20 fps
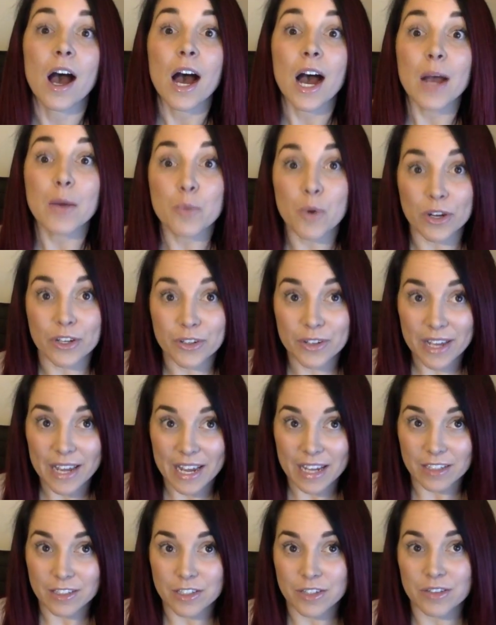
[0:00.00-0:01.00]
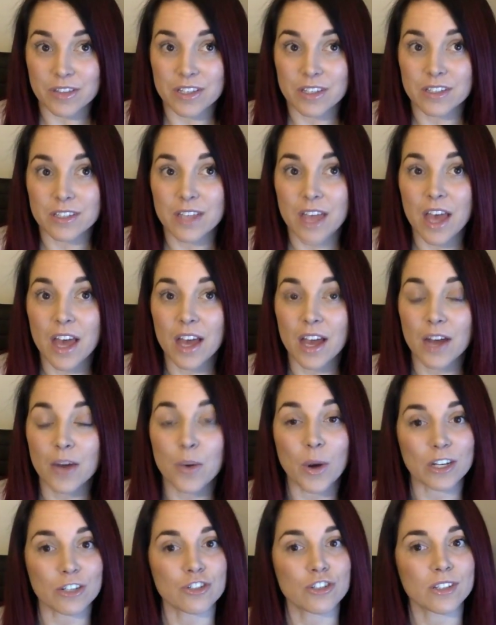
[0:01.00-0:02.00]
I want you to answer these
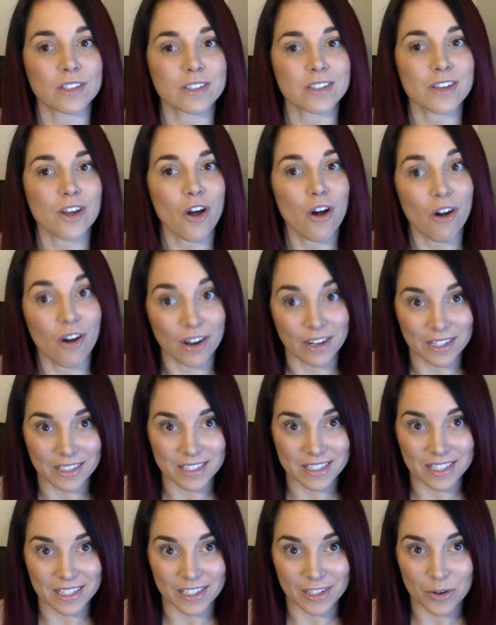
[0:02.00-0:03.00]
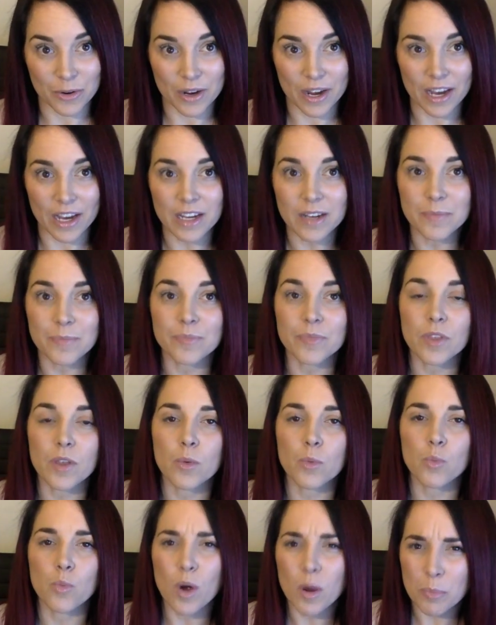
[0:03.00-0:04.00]
questions honestly, okay?
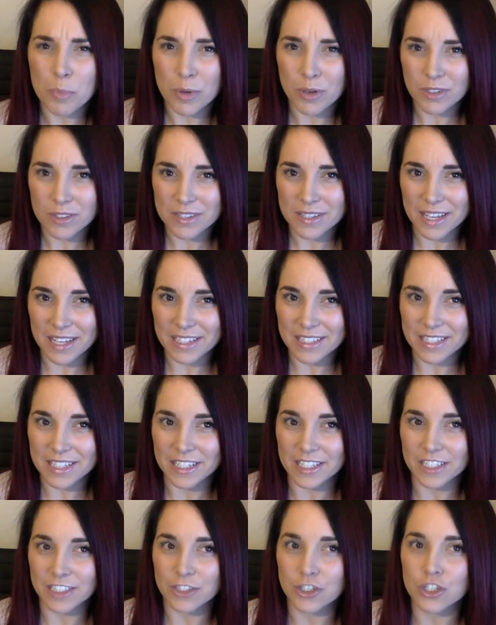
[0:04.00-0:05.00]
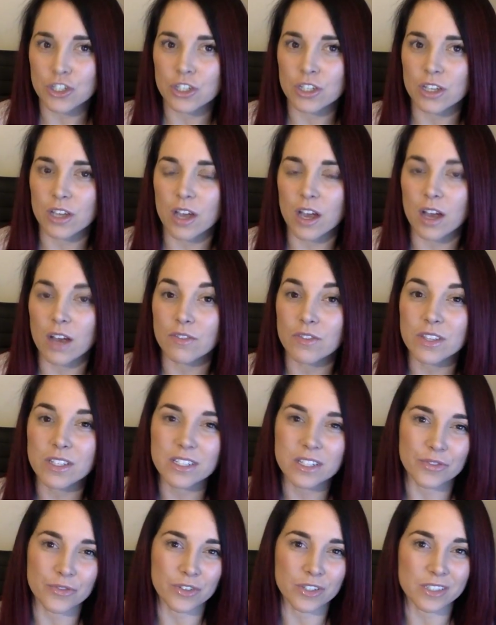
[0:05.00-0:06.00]
What percentage of the
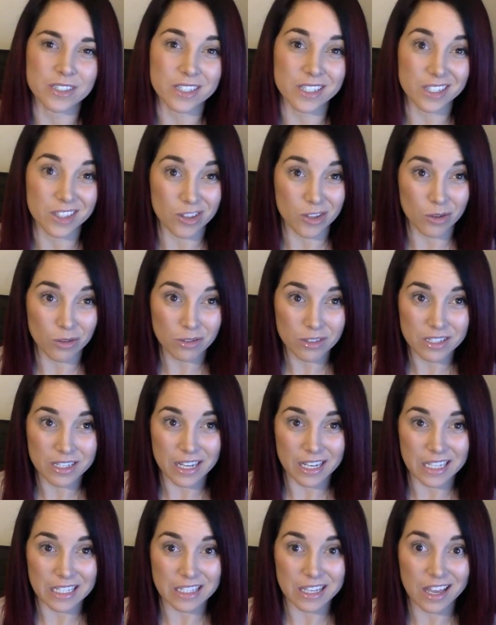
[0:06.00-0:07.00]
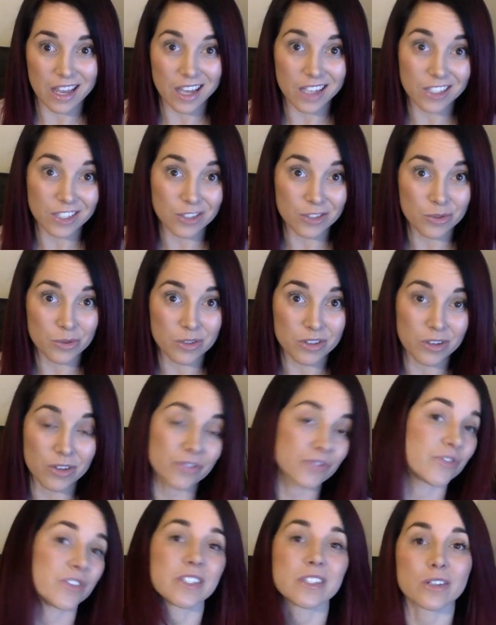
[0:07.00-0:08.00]
difference in those days had to do with
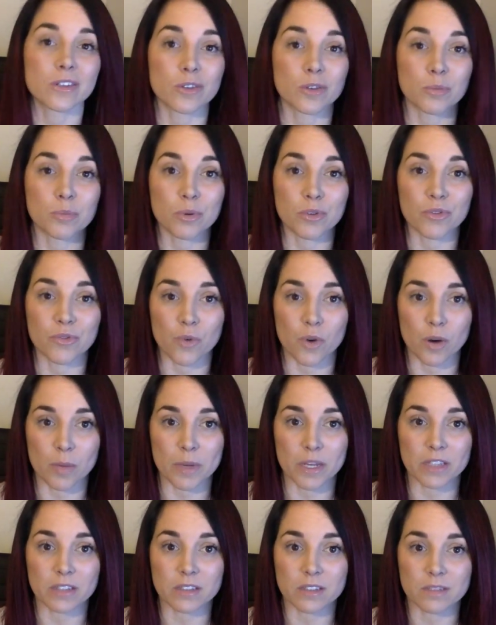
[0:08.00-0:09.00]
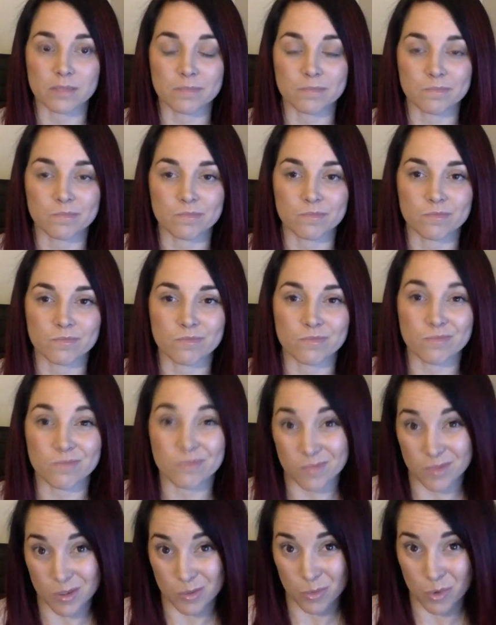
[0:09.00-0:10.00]
your physical performance?
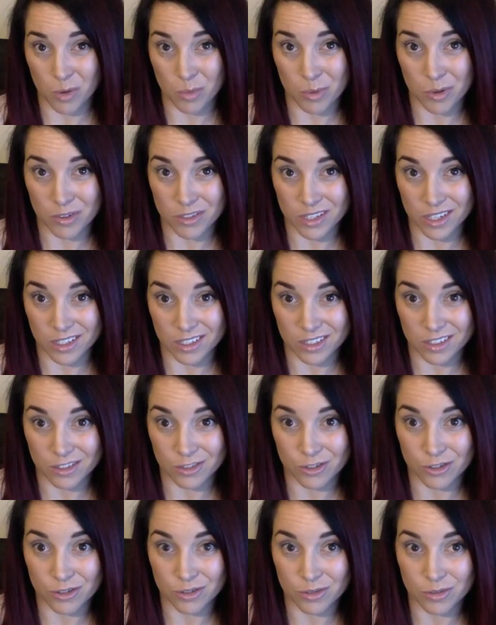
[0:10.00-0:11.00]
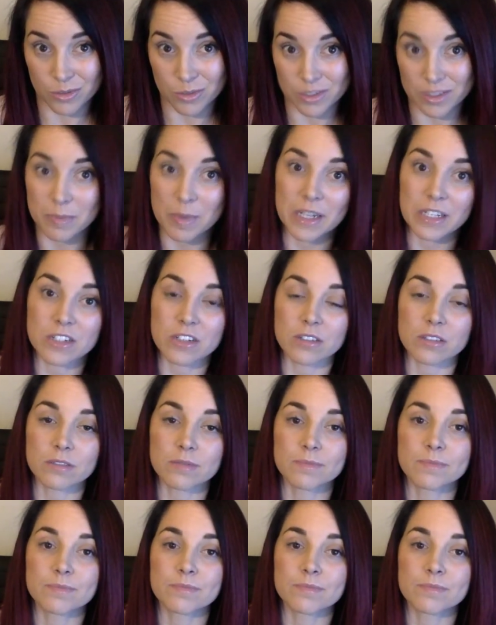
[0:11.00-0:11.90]
And what percentage was mental?